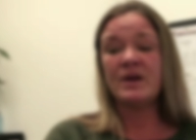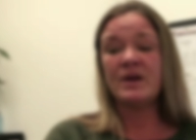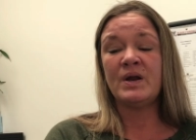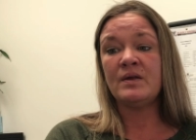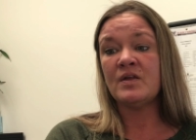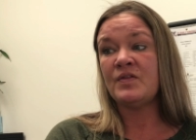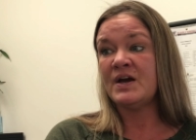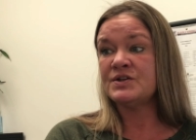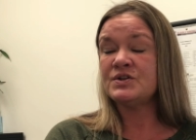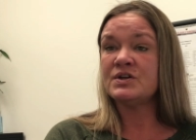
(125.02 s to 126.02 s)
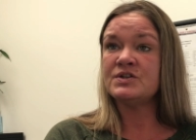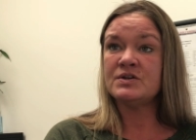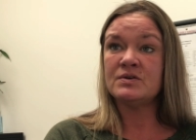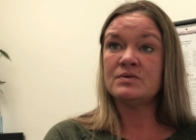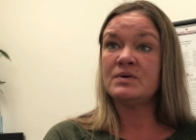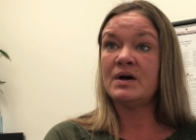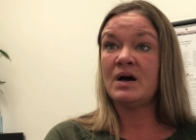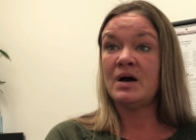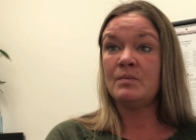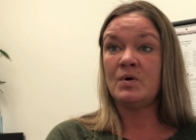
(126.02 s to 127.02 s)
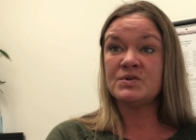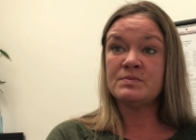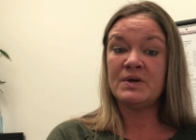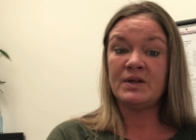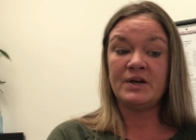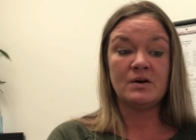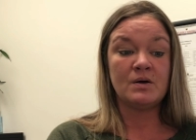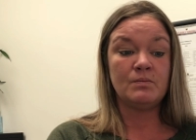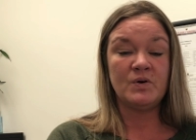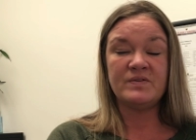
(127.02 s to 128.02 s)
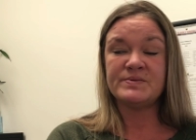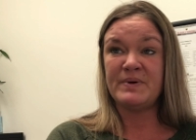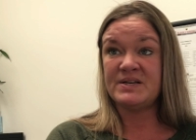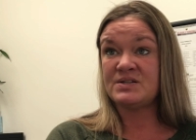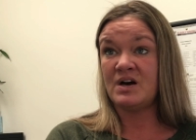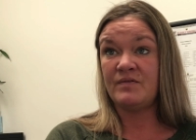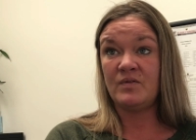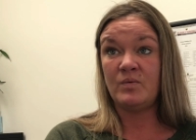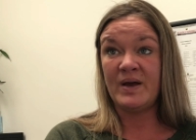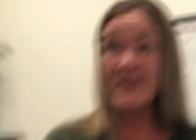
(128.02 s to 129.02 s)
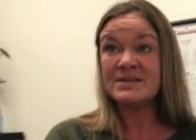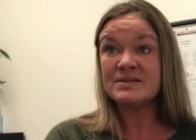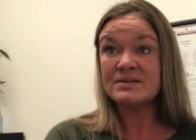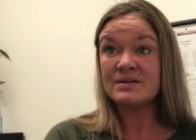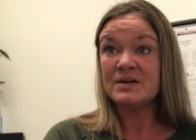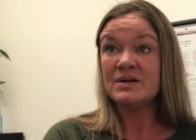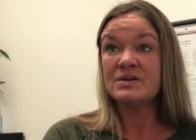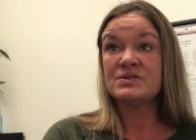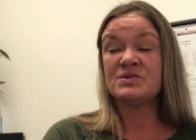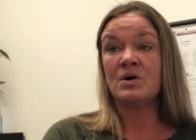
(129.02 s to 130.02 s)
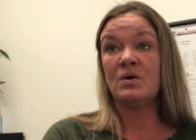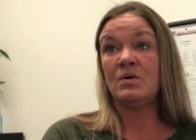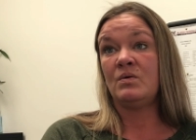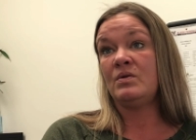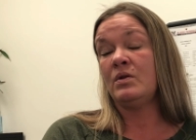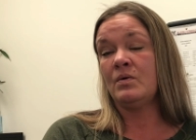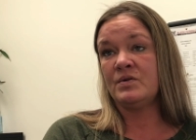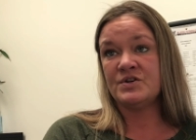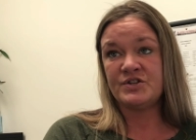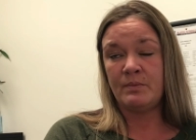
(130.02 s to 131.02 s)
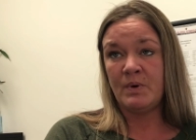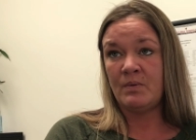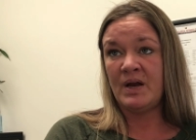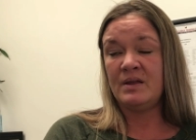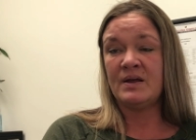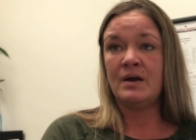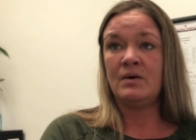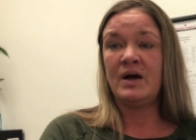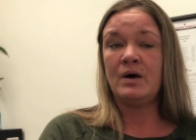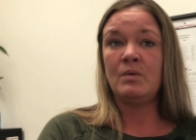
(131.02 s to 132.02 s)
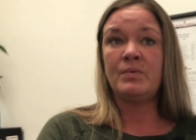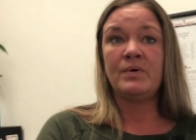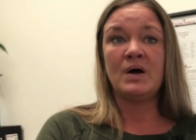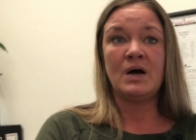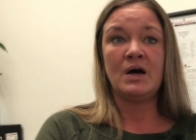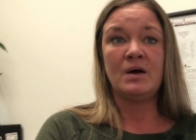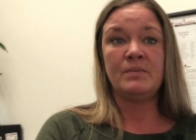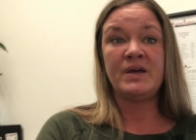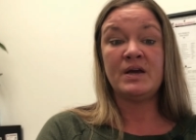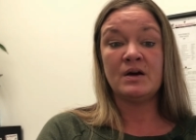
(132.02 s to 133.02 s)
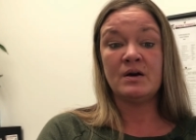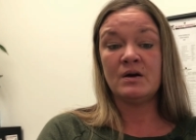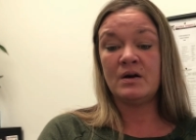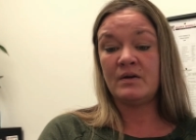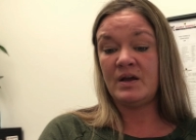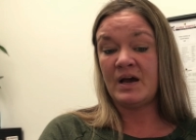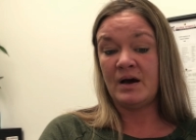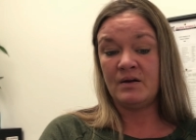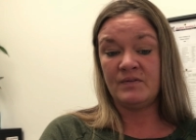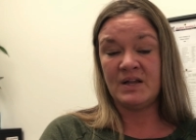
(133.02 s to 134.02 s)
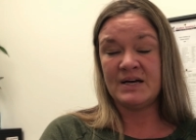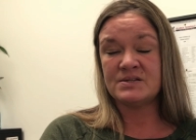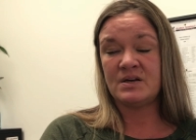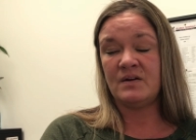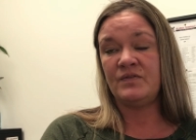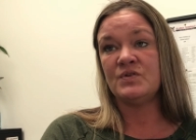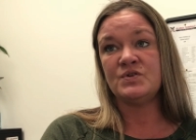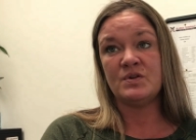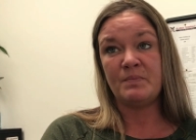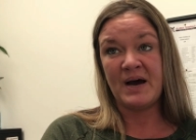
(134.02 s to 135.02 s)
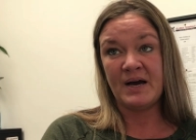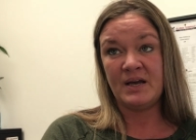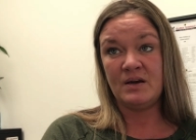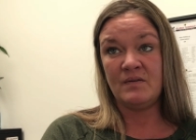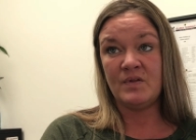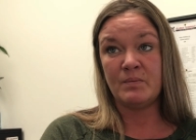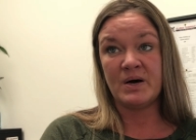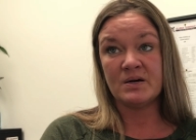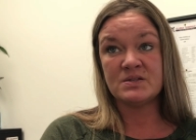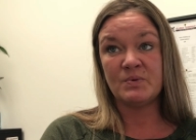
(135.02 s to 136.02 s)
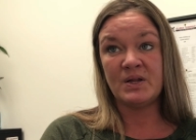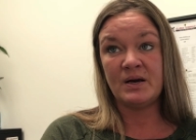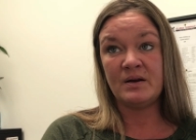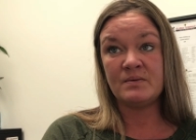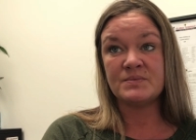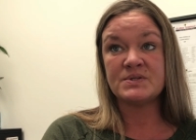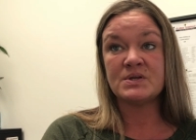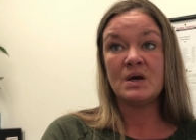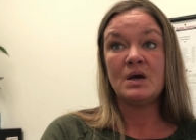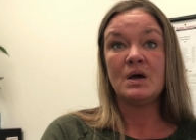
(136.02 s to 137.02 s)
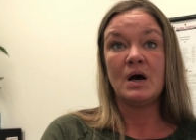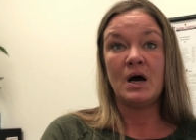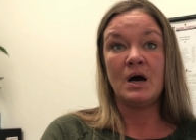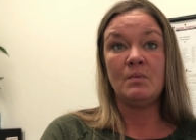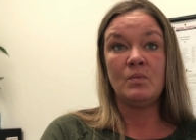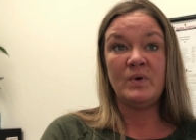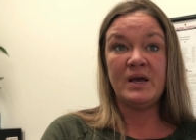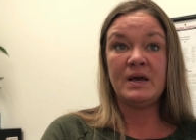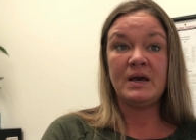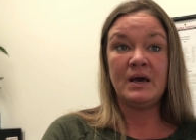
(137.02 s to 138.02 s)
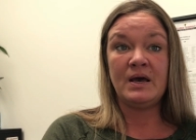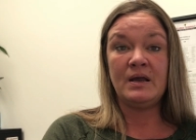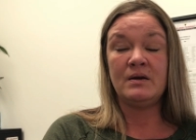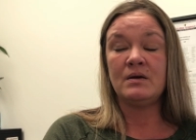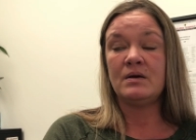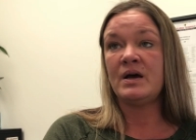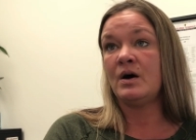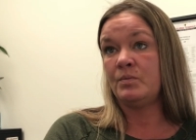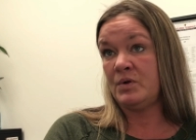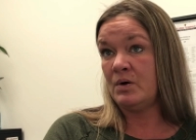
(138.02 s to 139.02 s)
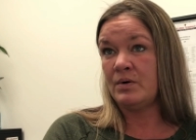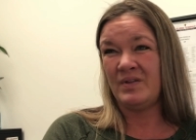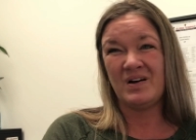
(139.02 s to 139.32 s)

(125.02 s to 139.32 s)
One of the things you can do, ultimately your move is based off of weight. So lower the shipment rate, that'll help. Here out of Alaska, if you do the packing of the boxable items, we can help lower the